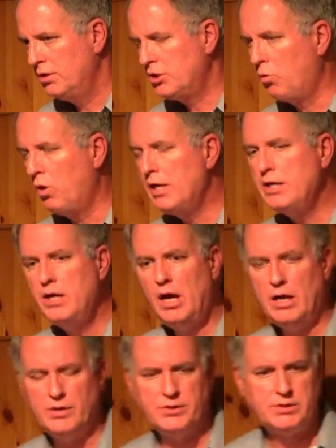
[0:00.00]
So what he
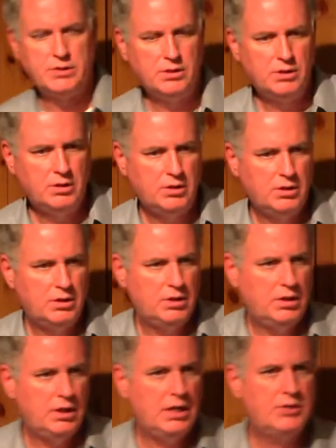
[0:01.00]
does
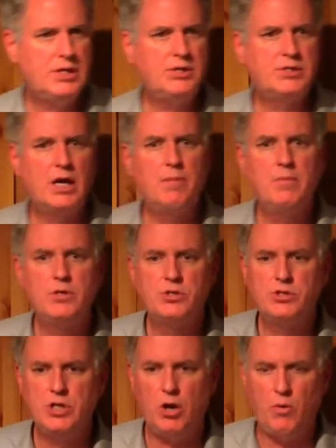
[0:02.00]
is he
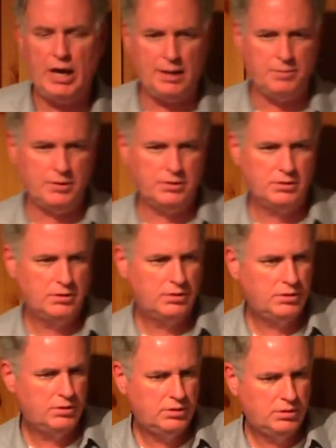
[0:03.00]
summons Joab
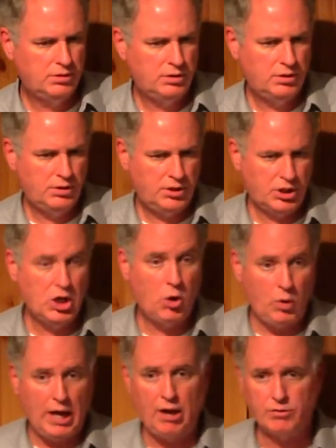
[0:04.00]
to
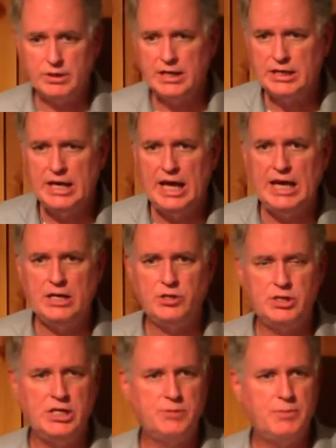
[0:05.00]
go out and
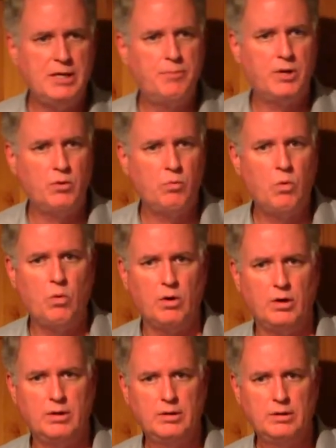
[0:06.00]
engage these people in war.
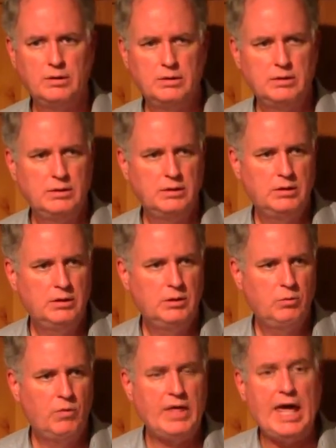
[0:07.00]

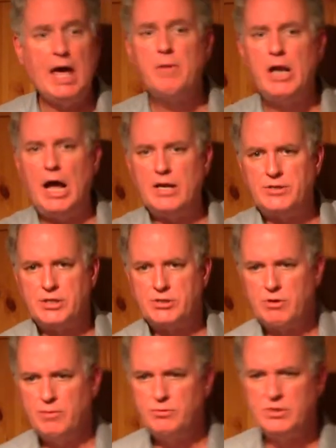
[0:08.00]
Well, the Ammonites, the
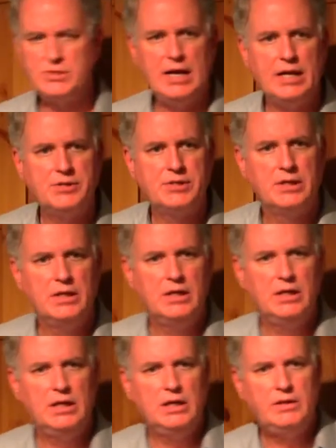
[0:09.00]
scripture says
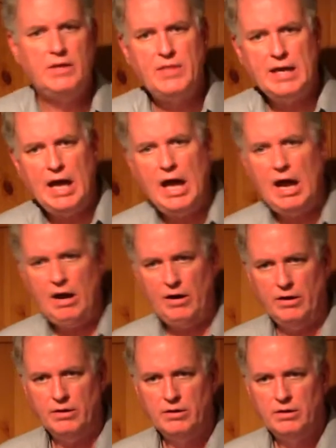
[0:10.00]
that they
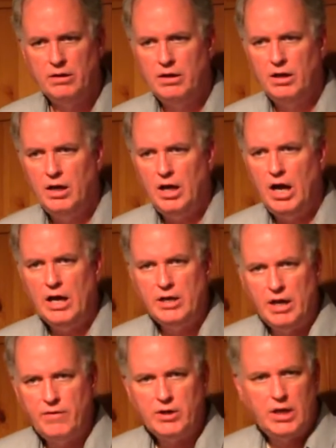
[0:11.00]
hire
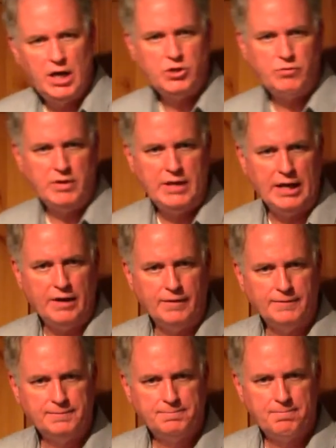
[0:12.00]
another country
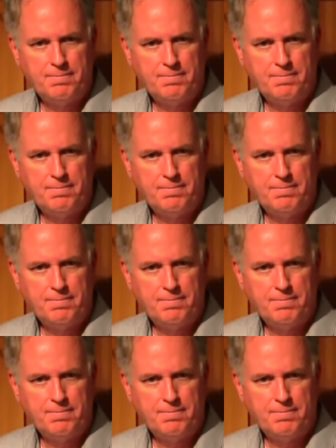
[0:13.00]
there